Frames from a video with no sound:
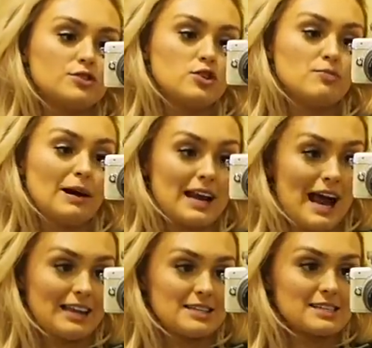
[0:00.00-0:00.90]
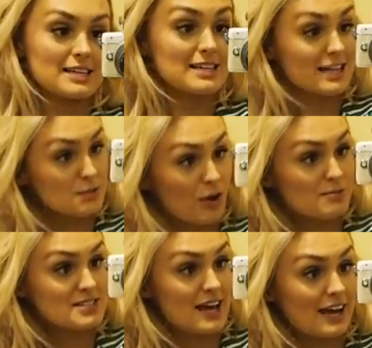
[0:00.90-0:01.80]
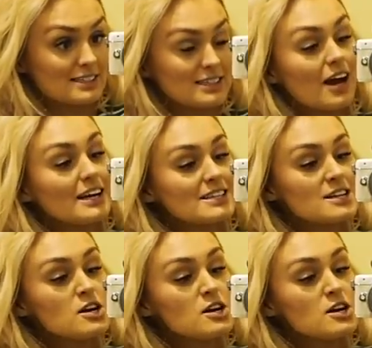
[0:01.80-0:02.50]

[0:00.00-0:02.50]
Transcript: to my Nams because that's where I'm staying tonight